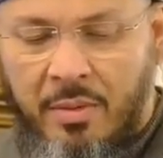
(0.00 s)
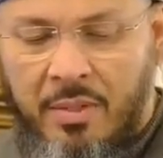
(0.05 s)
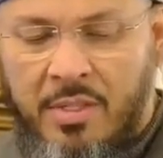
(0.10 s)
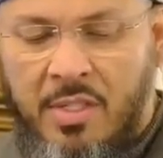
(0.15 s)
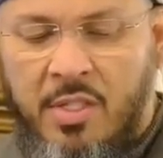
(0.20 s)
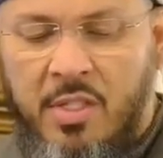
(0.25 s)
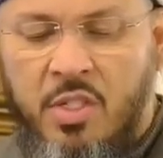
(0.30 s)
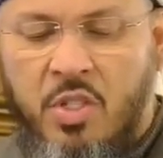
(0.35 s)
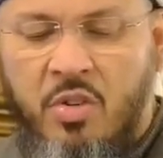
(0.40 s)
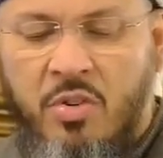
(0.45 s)

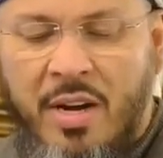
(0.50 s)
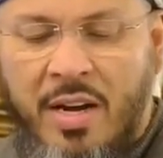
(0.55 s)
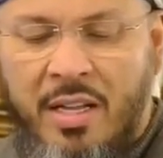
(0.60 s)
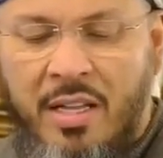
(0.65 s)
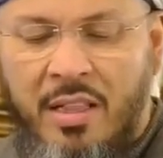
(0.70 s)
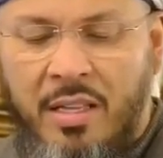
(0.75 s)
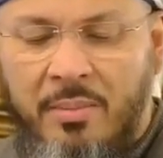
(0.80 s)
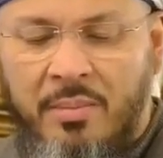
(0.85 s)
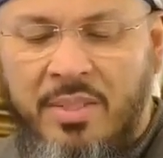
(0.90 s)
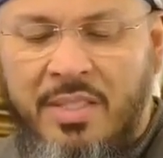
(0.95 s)
will
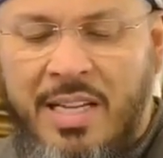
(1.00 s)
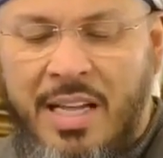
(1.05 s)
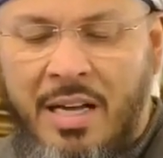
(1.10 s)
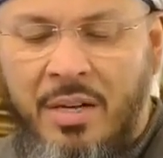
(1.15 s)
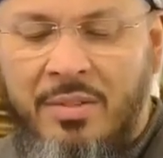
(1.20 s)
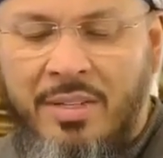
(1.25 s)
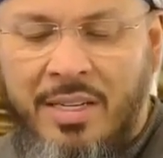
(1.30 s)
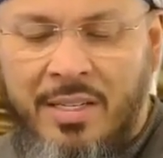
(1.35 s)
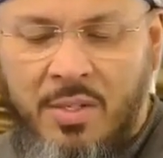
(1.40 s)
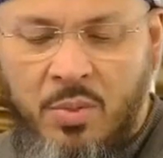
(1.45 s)
strike them
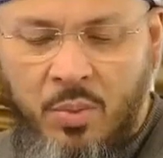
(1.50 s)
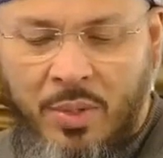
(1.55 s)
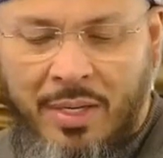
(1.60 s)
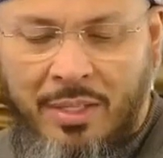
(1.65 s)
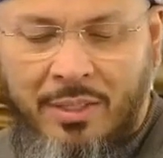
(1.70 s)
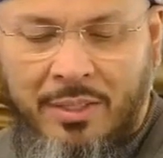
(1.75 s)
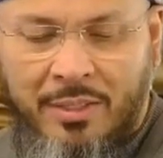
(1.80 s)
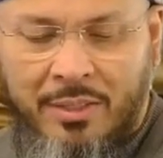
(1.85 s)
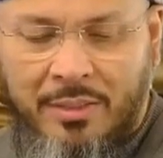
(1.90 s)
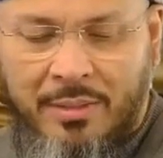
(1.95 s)
down as
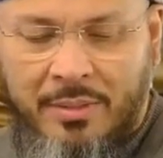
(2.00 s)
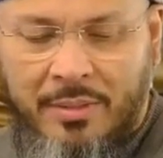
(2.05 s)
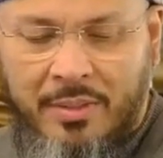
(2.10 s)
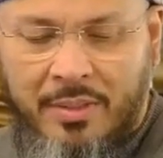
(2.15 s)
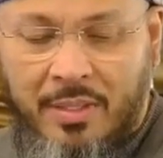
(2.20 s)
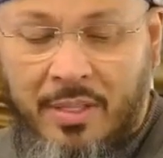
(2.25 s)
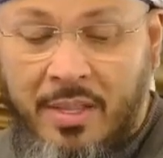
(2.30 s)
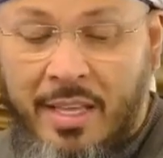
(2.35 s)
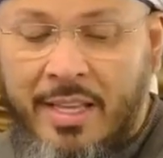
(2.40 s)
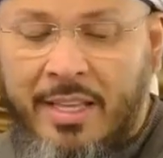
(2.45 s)
well.
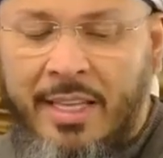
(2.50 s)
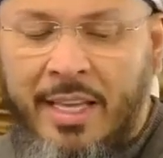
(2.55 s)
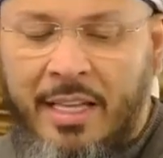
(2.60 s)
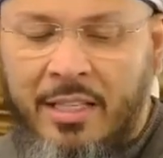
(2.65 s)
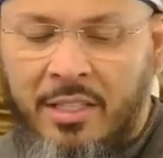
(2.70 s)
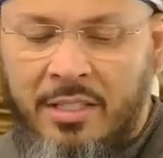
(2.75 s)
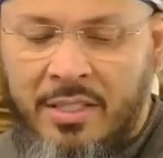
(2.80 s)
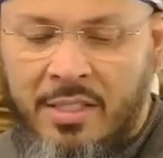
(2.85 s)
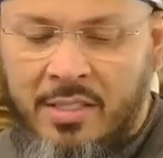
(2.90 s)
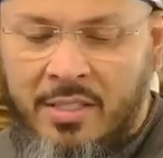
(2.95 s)
They
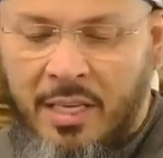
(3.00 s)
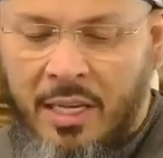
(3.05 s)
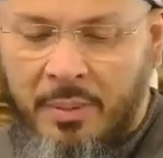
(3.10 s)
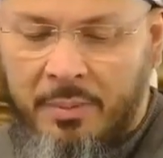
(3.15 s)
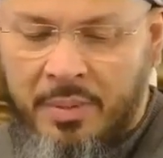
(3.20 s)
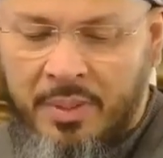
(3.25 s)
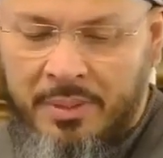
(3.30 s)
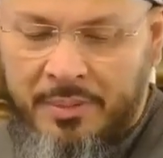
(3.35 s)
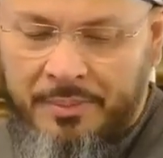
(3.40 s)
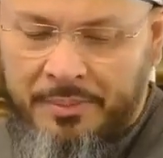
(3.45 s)
cannot
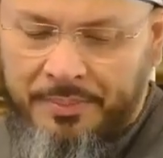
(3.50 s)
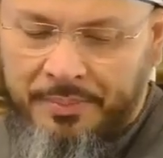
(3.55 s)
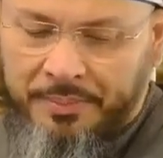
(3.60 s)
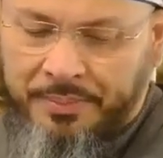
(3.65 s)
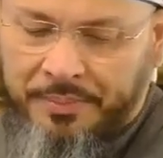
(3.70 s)
escape.